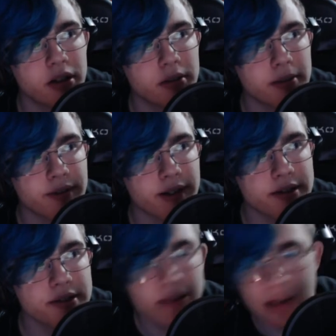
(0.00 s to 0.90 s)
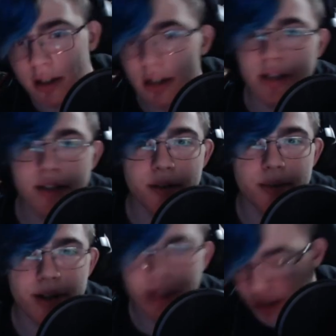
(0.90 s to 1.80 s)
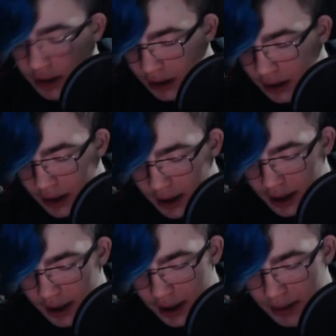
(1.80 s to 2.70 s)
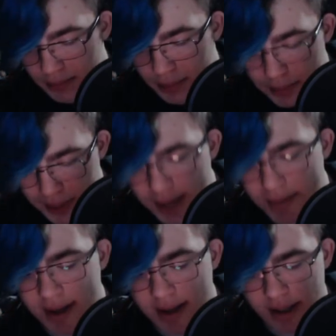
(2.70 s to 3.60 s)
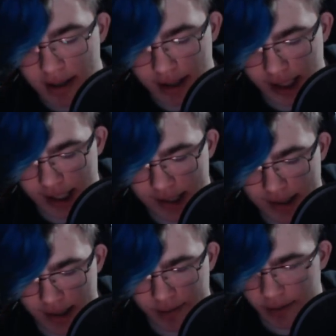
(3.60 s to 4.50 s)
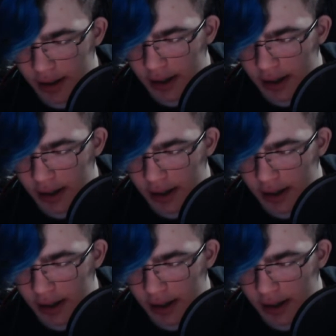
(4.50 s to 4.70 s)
One of my friends. It's kind of weird. But Baby and that kind of stuff.